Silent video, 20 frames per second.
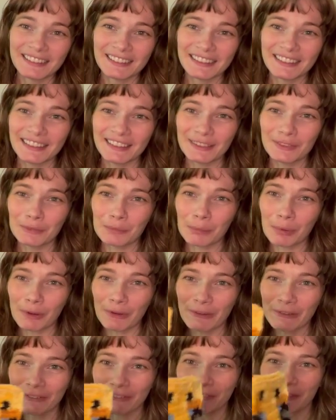he's
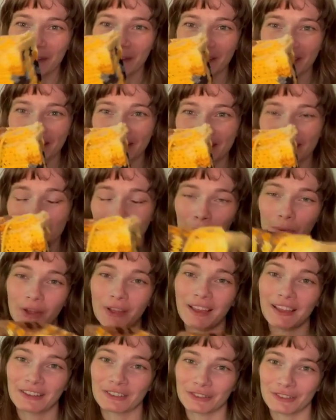perfect. Well,
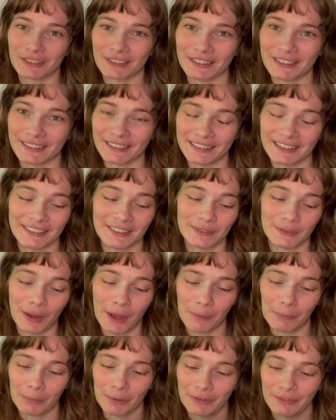actually, he's
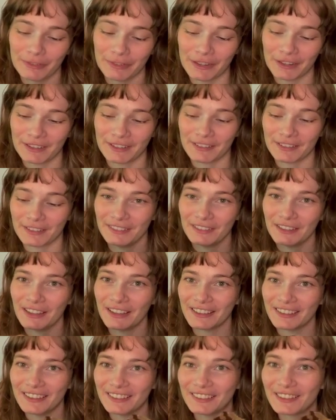not perfect.
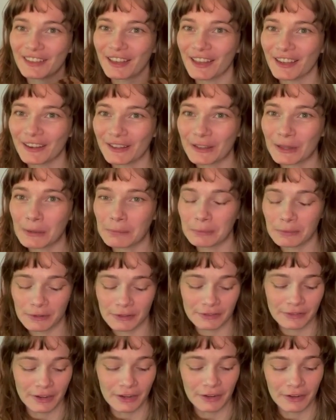Like, he's got a couple
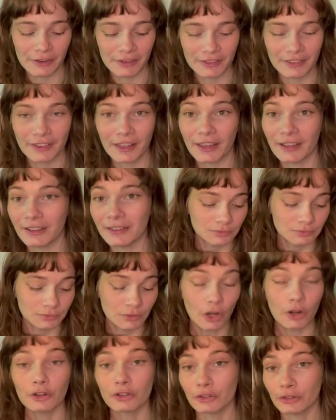of areas that
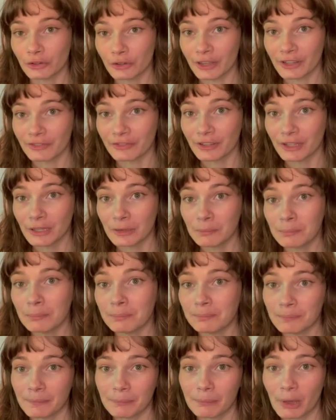are a little iffy,
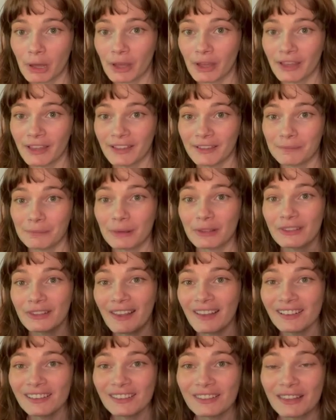but
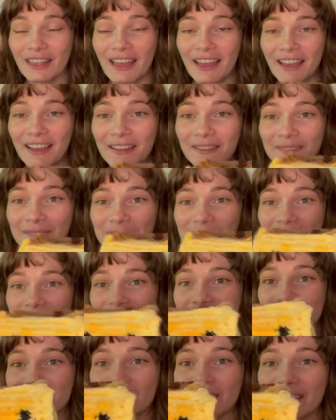besides that,
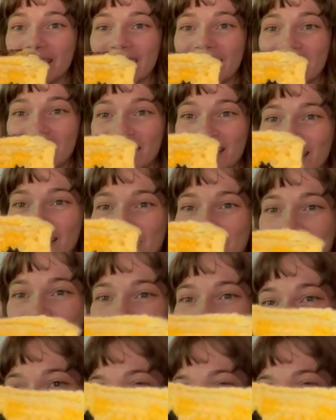look at him.